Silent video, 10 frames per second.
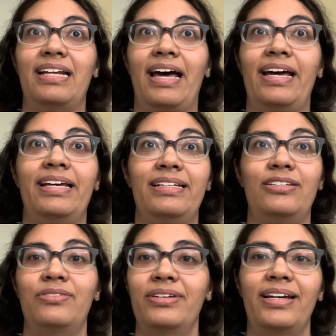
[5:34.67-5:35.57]
I
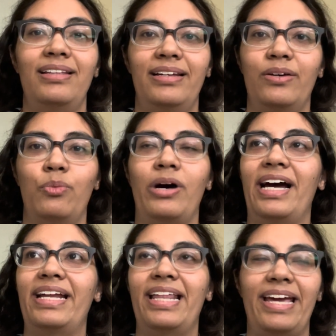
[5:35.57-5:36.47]
don't get like
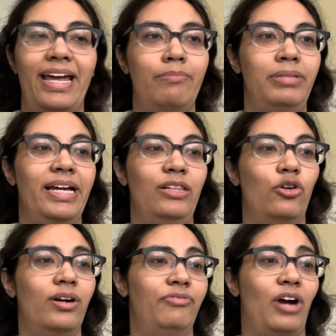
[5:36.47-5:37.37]
why they can't play
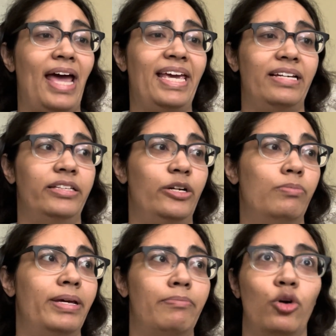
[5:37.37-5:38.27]
Laura Freigen a little
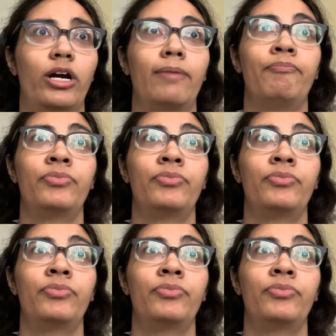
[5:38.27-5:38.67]
bit more.